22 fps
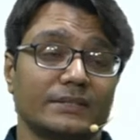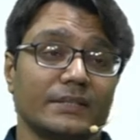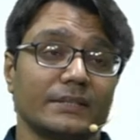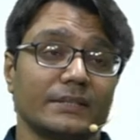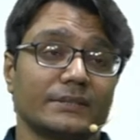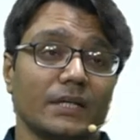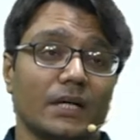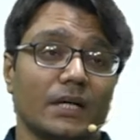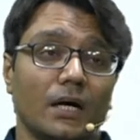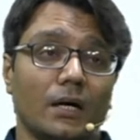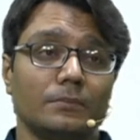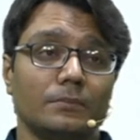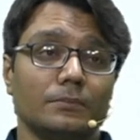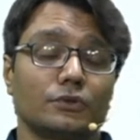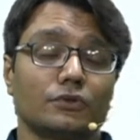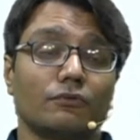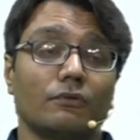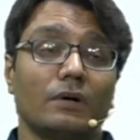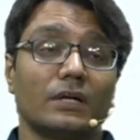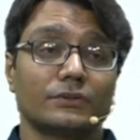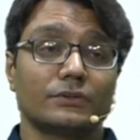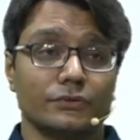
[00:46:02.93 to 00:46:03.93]
exam,
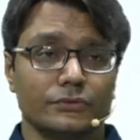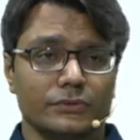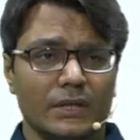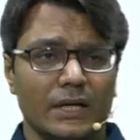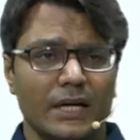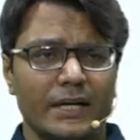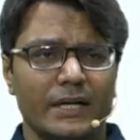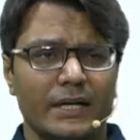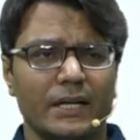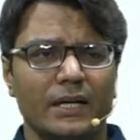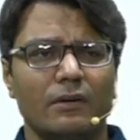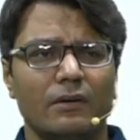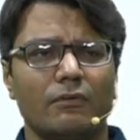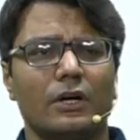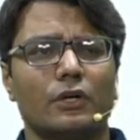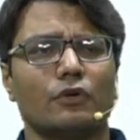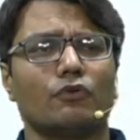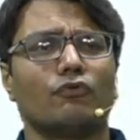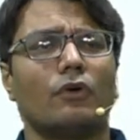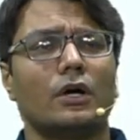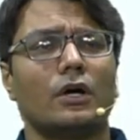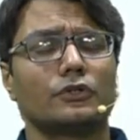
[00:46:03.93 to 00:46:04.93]
towards society, what
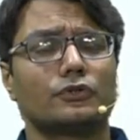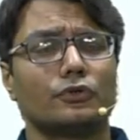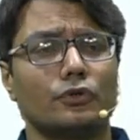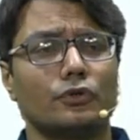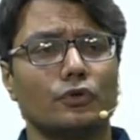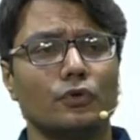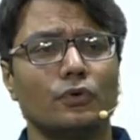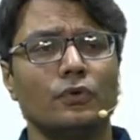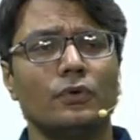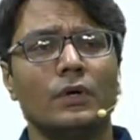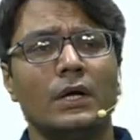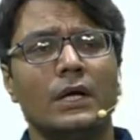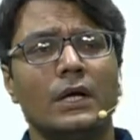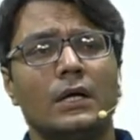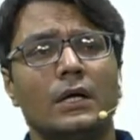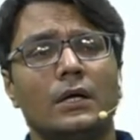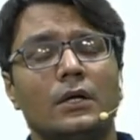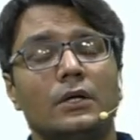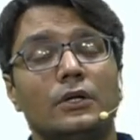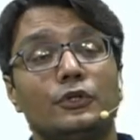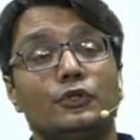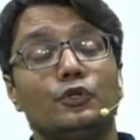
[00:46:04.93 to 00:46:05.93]
you want to do.
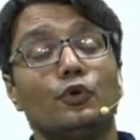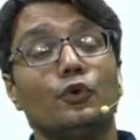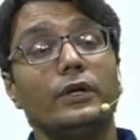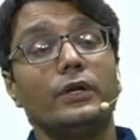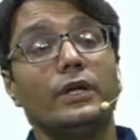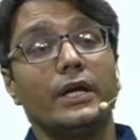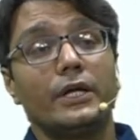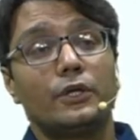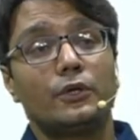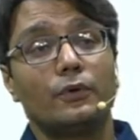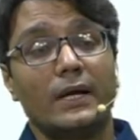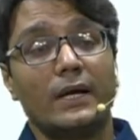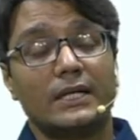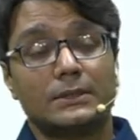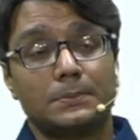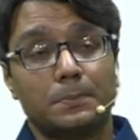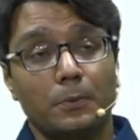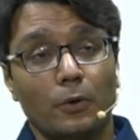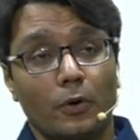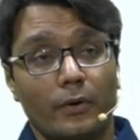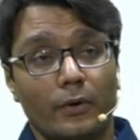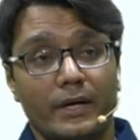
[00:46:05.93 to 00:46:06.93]
You need to
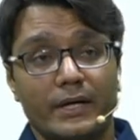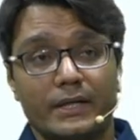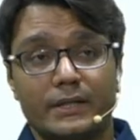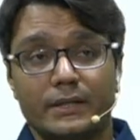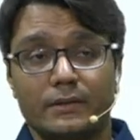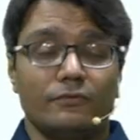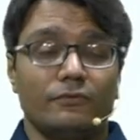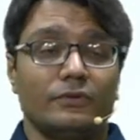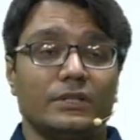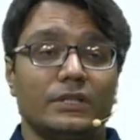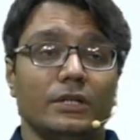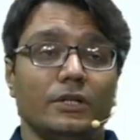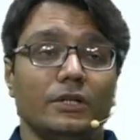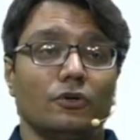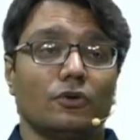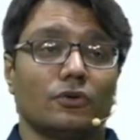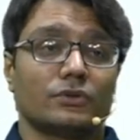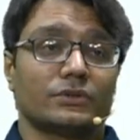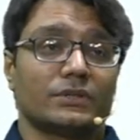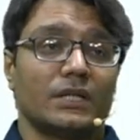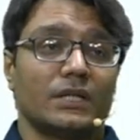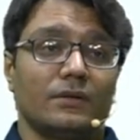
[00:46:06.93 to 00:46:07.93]
explore it within
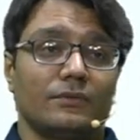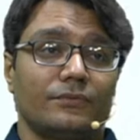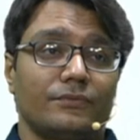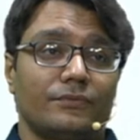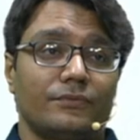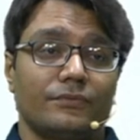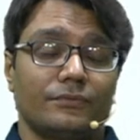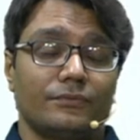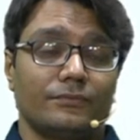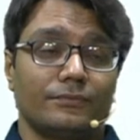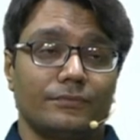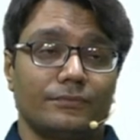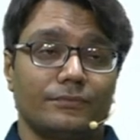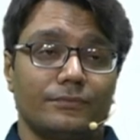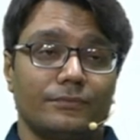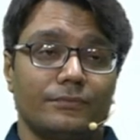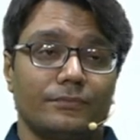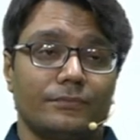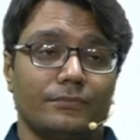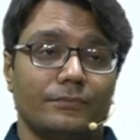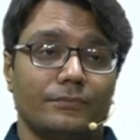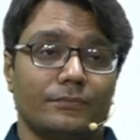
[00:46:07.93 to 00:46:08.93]
yourself.
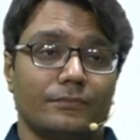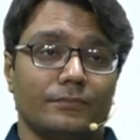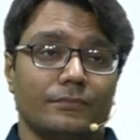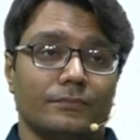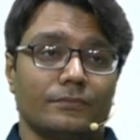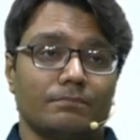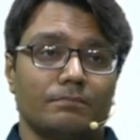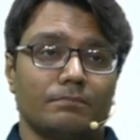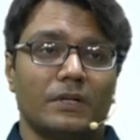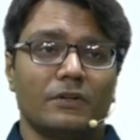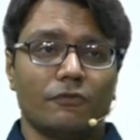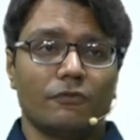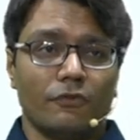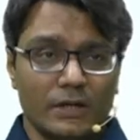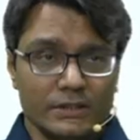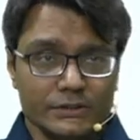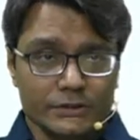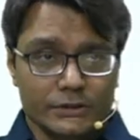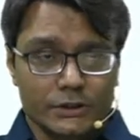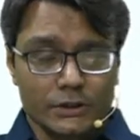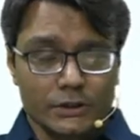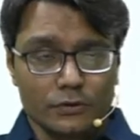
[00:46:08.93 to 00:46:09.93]
But
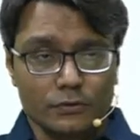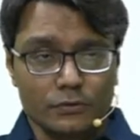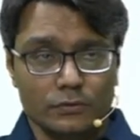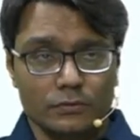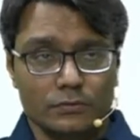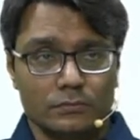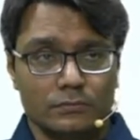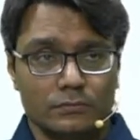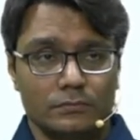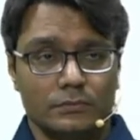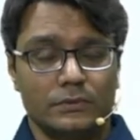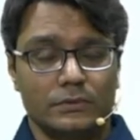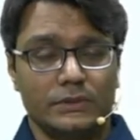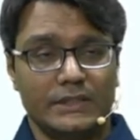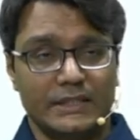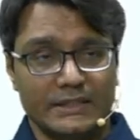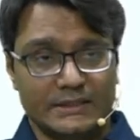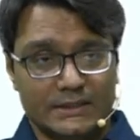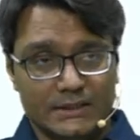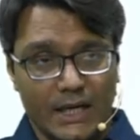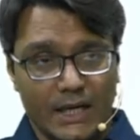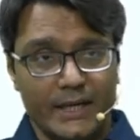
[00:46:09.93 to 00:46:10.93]
once you
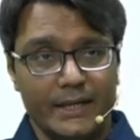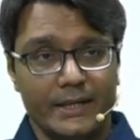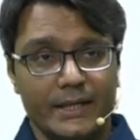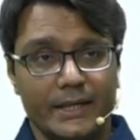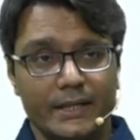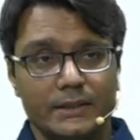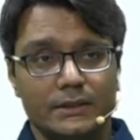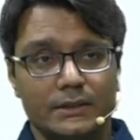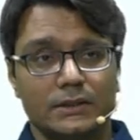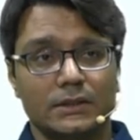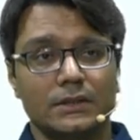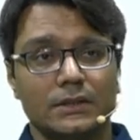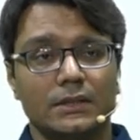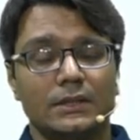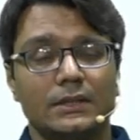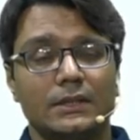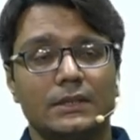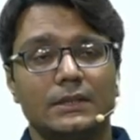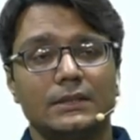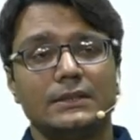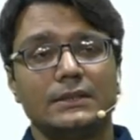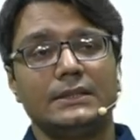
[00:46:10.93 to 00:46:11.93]
decided,
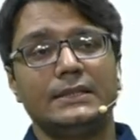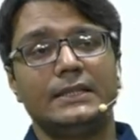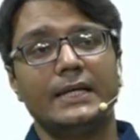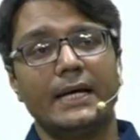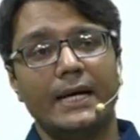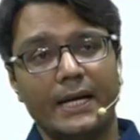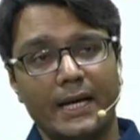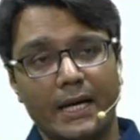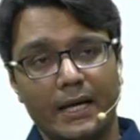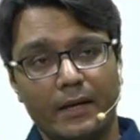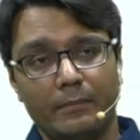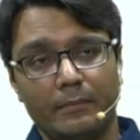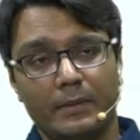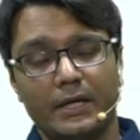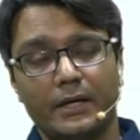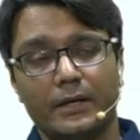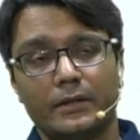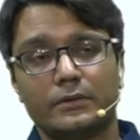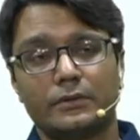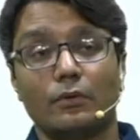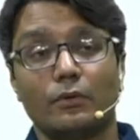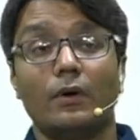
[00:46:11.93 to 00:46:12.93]
then I am
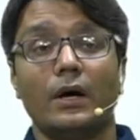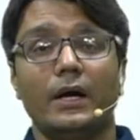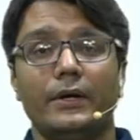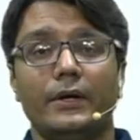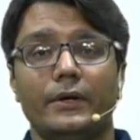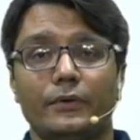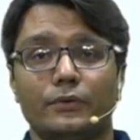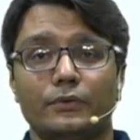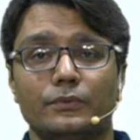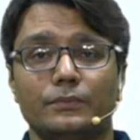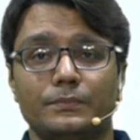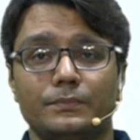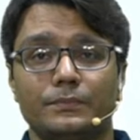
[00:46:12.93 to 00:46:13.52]
here to guide you.